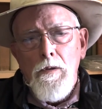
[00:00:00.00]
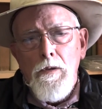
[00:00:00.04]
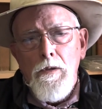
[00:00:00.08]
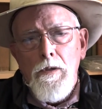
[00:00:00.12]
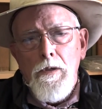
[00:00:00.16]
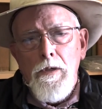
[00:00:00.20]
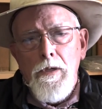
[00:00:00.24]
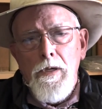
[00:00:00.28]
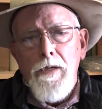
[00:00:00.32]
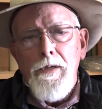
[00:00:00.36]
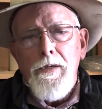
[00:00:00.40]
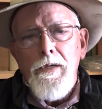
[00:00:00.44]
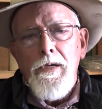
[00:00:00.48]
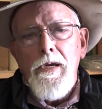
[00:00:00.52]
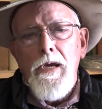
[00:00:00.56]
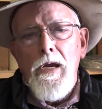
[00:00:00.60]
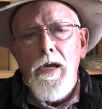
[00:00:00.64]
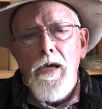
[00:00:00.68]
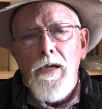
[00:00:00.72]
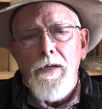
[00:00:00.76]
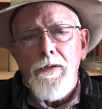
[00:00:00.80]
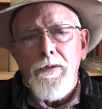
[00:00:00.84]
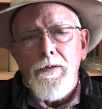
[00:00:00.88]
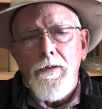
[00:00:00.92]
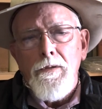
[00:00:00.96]
In the
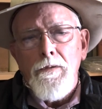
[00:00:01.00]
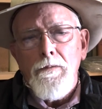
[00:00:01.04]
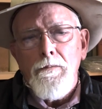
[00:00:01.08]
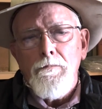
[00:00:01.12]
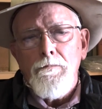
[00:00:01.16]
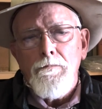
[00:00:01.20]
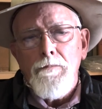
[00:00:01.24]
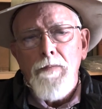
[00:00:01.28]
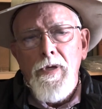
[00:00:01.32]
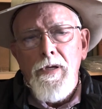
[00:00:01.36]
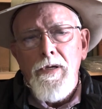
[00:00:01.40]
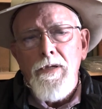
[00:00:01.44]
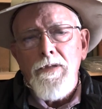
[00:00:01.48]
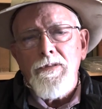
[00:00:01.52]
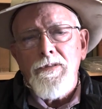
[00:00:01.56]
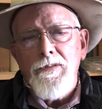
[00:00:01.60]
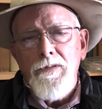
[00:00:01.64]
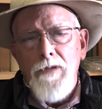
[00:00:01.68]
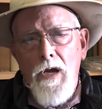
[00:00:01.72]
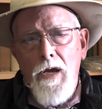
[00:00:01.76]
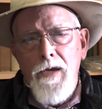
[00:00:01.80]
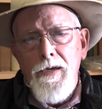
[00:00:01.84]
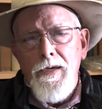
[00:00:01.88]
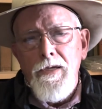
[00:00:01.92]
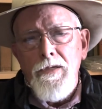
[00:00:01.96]
end, in his
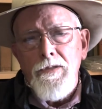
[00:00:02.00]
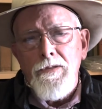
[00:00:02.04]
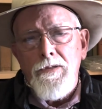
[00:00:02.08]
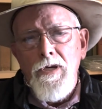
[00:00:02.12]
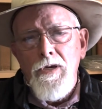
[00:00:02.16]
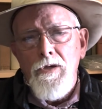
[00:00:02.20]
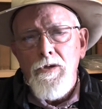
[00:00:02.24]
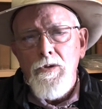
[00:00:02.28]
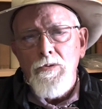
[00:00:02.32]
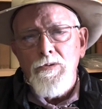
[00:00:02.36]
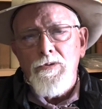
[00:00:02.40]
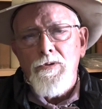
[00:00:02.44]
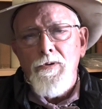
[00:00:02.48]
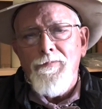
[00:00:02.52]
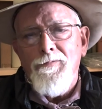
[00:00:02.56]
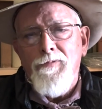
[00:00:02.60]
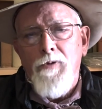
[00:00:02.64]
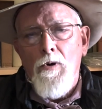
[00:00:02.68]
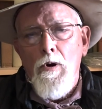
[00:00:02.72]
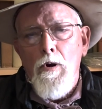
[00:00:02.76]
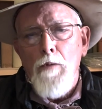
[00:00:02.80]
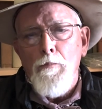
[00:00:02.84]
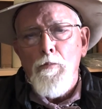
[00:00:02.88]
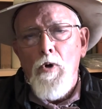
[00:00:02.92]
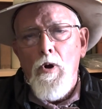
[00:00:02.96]
90s, he used a
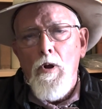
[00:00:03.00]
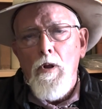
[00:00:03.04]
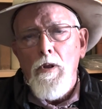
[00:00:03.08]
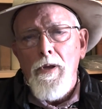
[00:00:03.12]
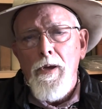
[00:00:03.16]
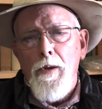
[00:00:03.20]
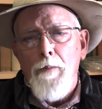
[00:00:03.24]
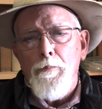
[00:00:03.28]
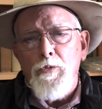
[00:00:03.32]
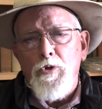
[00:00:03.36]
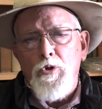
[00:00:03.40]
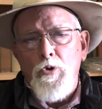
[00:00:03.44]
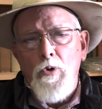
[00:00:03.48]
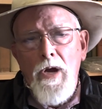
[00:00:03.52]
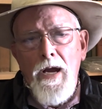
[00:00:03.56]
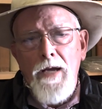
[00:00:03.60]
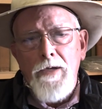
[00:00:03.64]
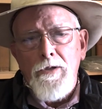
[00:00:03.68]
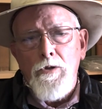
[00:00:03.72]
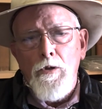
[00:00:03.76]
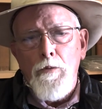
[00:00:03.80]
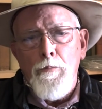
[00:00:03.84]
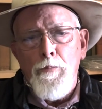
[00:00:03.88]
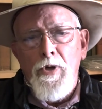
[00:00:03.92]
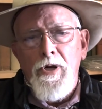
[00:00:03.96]
Farmall M
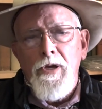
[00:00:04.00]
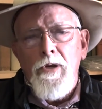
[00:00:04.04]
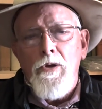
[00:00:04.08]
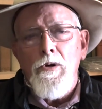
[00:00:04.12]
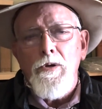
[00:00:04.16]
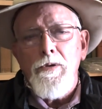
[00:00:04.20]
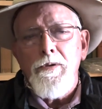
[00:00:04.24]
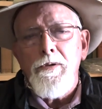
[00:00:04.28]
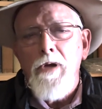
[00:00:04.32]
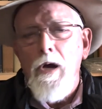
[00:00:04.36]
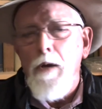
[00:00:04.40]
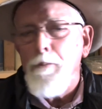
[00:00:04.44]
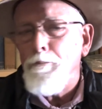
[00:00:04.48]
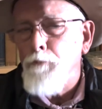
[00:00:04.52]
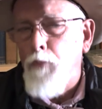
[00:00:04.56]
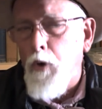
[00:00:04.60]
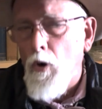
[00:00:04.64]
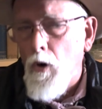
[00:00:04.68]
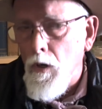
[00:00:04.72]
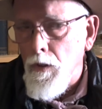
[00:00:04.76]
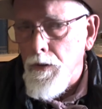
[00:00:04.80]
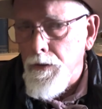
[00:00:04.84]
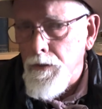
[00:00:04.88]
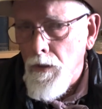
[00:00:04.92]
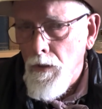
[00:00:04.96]
tractor, but he could not
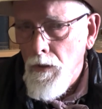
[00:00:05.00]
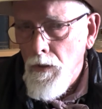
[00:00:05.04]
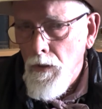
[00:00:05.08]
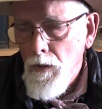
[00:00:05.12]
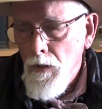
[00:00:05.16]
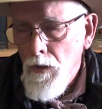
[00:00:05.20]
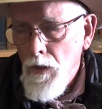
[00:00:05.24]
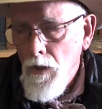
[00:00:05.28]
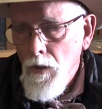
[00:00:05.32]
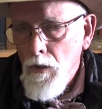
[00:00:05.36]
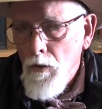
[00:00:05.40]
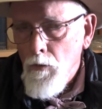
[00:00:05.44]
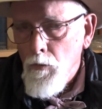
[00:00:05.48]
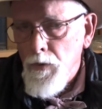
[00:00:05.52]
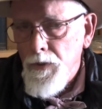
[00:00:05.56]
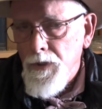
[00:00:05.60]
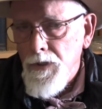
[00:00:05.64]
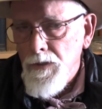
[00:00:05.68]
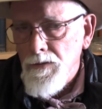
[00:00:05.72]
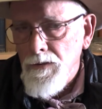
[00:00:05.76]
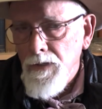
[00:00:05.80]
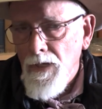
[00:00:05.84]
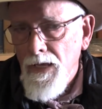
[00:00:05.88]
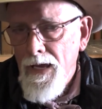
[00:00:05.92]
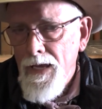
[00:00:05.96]
part with
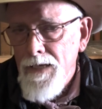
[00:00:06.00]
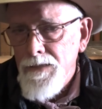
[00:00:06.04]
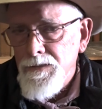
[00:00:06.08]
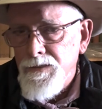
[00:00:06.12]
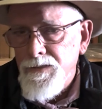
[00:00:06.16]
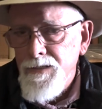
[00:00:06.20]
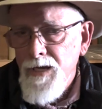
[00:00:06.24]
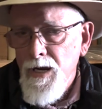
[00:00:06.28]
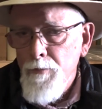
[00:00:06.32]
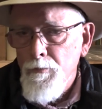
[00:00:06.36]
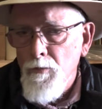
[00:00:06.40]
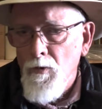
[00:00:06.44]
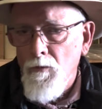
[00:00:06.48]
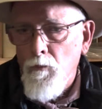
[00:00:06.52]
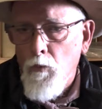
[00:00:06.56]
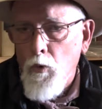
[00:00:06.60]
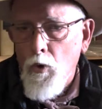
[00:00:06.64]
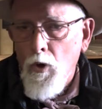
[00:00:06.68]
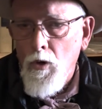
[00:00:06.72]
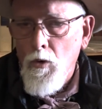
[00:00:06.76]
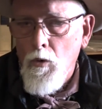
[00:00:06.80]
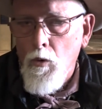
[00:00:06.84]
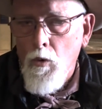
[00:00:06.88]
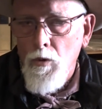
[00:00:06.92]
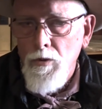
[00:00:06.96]
his last team of
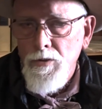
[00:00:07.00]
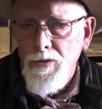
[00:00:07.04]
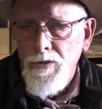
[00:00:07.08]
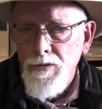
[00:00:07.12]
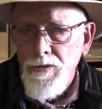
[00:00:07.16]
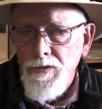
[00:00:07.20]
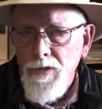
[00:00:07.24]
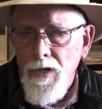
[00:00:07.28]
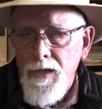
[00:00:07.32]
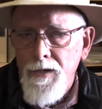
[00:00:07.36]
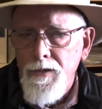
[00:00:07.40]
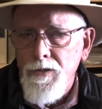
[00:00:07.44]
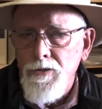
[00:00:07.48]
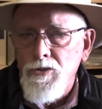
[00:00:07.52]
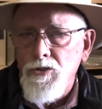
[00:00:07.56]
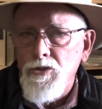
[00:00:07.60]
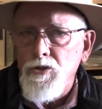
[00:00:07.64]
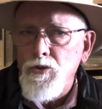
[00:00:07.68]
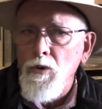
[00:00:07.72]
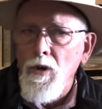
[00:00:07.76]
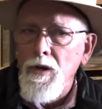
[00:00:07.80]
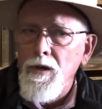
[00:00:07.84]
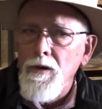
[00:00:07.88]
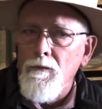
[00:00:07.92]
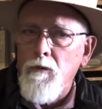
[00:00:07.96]
workhorses and his
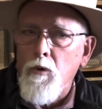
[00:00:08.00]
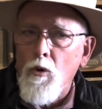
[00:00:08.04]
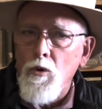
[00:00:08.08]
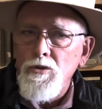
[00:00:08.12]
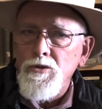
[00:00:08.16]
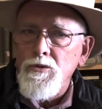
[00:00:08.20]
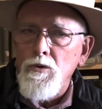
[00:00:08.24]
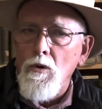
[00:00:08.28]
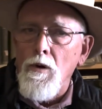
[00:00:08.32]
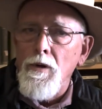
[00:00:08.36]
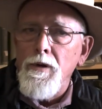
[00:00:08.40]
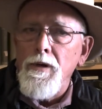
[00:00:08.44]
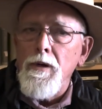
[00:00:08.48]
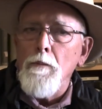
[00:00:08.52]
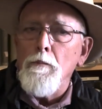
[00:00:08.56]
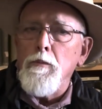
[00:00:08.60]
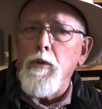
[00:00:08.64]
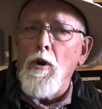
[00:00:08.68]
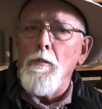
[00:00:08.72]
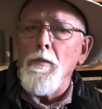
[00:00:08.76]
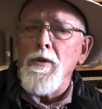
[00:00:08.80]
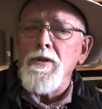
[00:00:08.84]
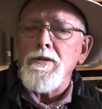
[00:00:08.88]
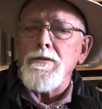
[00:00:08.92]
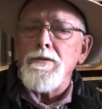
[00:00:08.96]
string of horse-drawn
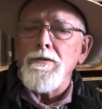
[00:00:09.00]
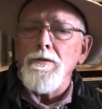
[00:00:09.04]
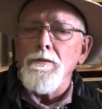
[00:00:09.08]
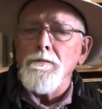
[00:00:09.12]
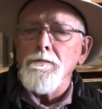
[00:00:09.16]
implements.